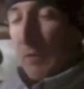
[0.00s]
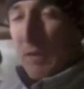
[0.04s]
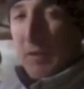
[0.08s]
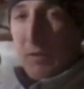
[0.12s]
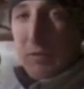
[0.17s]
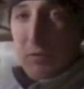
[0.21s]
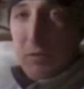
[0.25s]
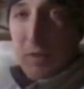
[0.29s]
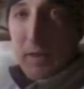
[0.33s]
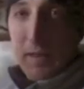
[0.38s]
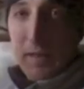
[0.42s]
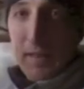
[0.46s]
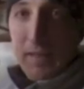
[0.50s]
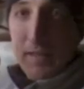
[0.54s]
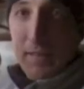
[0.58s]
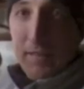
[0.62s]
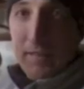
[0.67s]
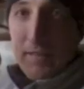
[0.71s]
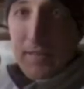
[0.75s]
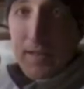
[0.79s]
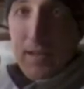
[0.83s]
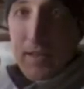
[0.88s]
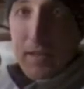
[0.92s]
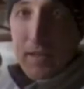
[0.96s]
we were trying to get this
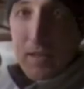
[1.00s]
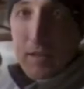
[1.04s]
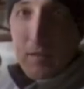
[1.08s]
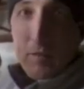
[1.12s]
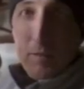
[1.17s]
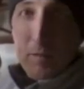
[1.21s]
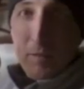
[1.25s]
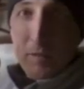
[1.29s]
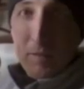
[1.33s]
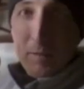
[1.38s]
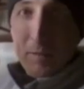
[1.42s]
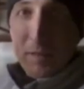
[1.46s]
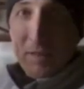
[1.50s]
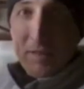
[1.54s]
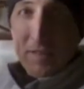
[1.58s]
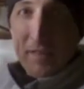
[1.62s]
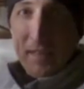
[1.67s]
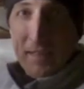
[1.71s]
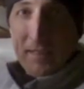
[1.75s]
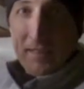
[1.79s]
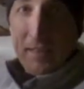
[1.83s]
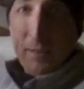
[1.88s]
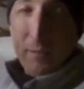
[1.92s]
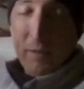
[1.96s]
done was because the
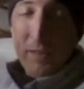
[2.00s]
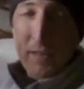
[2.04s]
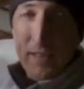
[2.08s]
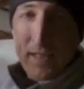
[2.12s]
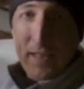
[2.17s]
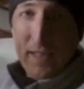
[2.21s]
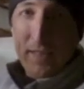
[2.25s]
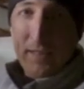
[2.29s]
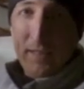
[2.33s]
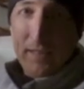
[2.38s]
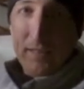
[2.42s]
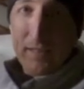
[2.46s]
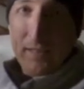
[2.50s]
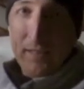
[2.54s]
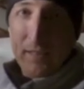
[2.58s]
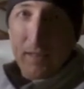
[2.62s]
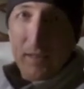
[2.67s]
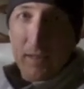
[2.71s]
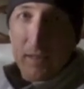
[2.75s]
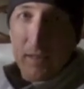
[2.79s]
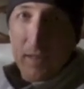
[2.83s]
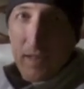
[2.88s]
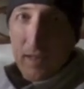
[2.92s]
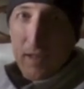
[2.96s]
next couple days
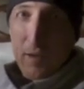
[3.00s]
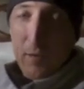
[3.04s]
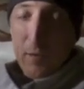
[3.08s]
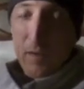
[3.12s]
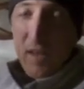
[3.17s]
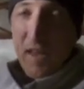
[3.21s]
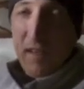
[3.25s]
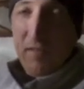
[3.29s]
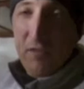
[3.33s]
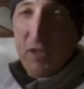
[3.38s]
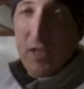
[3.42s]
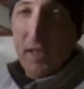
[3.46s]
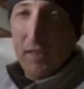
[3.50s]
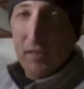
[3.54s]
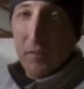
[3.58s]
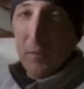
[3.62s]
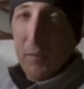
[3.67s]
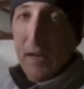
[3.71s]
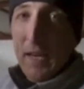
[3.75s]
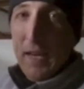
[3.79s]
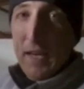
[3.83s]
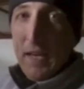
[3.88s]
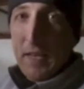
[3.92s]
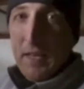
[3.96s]
uh, we have chance of
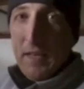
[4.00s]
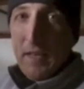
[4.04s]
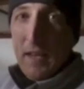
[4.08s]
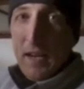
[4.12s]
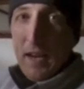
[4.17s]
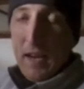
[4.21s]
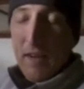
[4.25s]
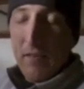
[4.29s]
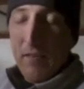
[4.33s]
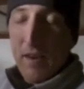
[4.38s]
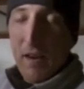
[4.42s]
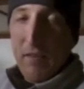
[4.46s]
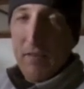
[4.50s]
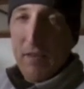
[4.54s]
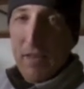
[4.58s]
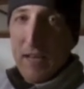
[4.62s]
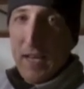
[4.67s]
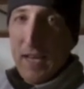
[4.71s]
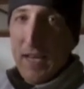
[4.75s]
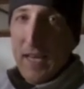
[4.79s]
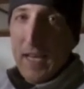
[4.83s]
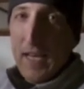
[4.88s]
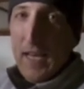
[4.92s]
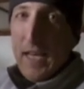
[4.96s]
rain every
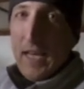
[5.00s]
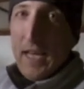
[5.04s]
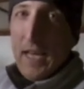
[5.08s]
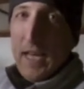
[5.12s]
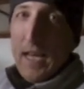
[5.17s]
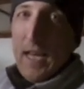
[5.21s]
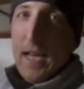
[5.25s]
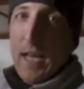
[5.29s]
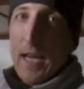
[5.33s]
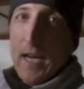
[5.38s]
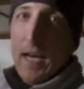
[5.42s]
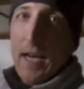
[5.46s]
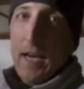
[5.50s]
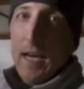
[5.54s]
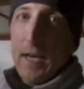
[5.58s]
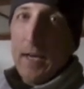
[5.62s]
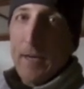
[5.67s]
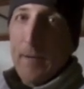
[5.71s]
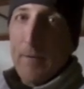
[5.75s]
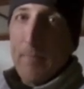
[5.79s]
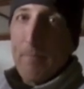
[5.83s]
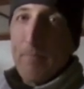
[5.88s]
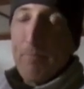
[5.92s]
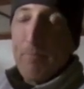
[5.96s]
day.
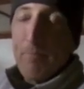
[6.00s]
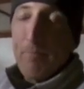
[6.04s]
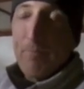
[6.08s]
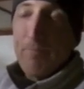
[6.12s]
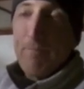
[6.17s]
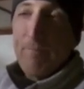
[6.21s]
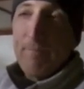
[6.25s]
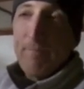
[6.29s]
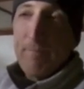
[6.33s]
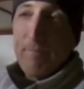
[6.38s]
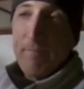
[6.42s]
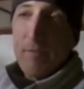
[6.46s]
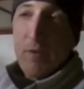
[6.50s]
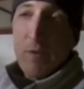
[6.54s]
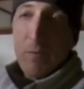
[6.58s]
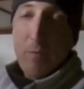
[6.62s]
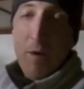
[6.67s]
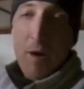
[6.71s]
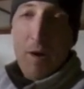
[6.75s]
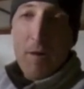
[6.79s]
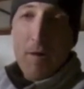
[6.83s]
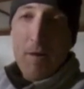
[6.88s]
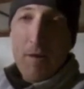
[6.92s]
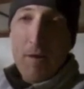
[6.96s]
Um,
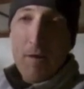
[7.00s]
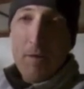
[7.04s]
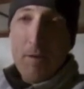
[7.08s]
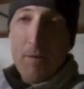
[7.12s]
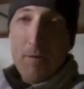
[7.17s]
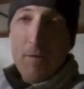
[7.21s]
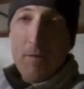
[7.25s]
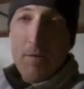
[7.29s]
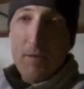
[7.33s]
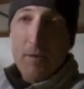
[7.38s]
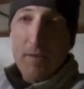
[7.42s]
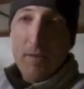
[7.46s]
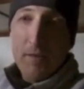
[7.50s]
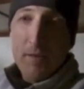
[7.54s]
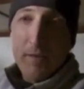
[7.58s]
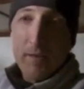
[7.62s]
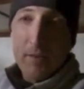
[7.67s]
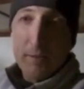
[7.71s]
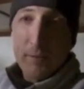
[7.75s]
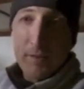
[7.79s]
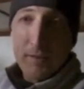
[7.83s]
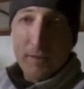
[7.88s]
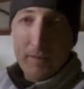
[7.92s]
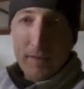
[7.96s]
tomorrow,
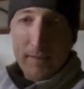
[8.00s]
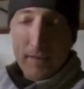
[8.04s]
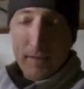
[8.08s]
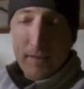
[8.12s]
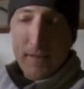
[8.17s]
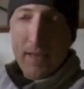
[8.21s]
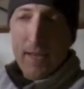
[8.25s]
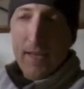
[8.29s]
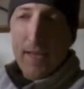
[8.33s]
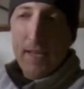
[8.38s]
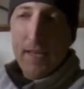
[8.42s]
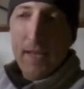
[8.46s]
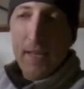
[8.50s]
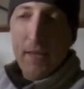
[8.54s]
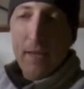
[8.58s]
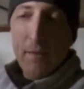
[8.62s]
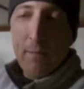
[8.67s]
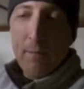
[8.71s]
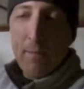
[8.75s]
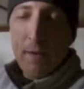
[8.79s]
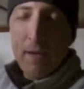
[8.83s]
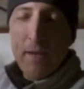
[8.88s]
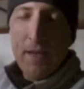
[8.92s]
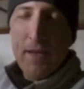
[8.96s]
which is Sunday, and
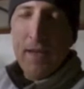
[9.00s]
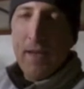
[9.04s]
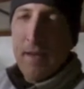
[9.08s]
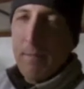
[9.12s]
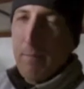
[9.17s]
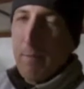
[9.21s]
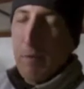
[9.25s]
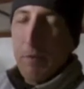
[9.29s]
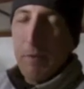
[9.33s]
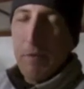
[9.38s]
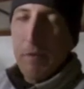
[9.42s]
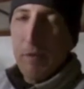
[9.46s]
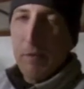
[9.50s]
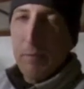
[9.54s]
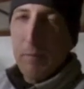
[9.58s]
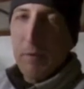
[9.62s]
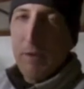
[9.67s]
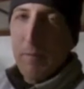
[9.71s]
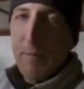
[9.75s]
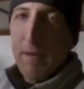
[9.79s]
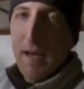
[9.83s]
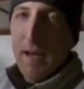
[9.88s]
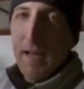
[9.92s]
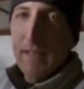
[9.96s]
then Monday both look
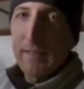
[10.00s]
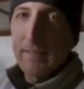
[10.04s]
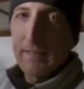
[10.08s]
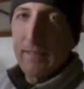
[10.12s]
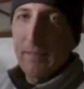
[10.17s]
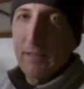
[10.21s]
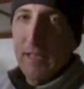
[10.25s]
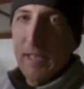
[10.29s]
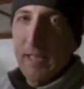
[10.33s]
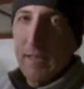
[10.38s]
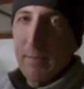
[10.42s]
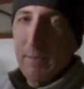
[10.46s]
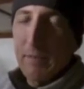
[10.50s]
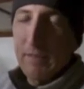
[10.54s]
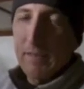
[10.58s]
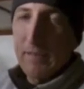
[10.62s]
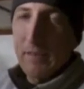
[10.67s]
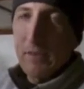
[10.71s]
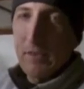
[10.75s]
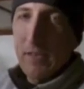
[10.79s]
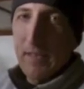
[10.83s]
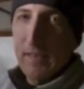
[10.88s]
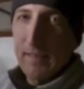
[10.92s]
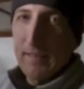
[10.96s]
pretty bad 70
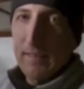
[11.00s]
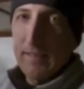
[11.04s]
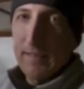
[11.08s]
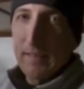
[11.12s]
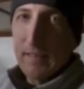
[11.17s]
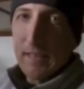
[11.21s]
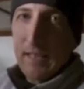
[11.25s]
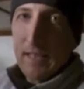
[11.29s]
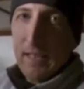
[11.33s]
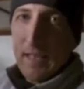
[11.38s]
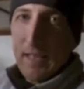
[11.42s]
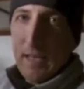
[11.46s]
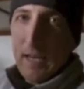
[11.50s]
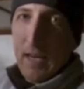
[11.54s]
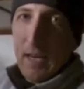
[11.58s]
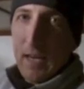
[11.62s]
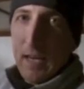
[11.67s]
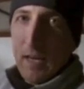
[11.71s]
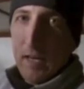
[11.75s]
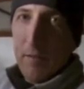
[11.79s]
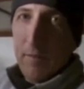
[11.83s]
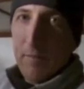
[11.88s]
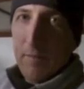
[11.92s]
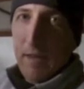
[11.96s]
80% chance.
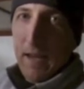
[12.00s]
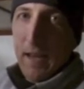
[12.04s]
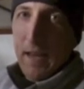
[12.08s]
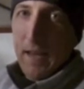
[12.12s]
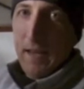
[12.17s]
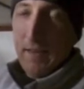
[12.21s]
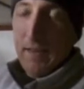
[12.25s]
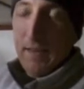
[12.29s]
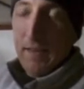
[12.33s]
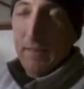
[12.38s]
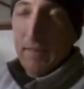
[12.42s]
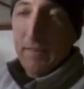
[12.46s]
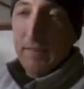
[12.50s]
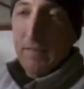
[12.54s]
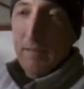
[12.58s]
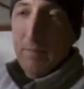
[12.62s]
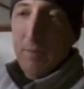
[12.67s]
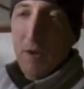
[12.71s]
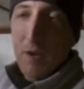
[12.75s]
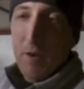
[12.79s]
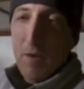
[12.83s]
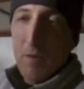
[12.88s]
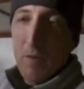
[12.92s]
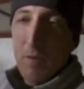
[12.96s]
Um, and at least
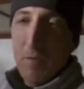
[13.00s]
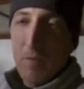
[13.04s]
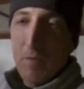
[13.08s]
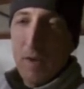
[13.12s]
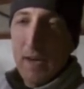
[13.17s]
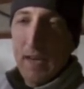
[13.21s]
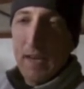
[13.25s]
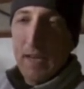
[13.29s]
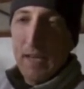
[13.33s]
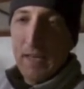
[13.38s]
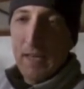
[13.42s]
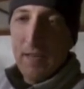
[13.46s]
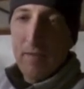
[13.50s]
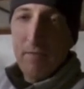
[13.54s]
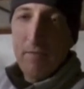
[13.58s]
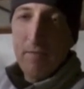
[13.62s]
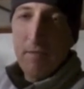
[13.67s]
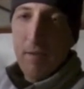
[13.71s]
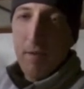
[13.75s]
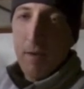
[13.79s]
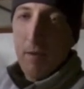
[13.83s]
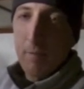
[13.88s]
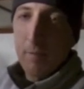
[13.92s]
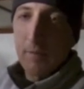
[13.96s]
tomorrow, rain
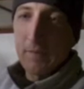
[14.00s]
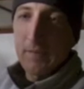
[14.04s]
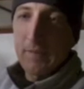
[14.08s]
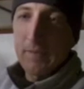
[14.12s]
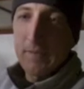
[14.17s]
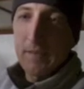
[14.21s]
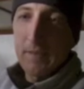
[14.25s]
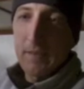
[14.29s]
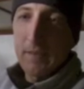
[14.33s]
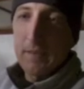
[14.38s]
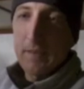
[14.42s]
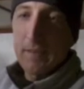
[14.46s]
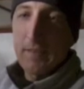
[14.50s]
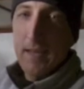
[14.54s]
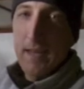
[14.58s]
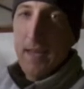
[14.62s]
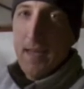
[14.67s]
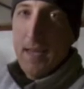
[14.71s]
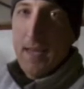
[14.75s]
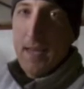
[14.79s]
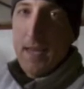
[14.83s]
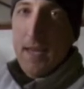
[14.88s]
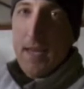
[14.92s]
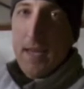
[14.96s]
almost all
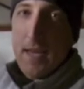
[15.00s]
day.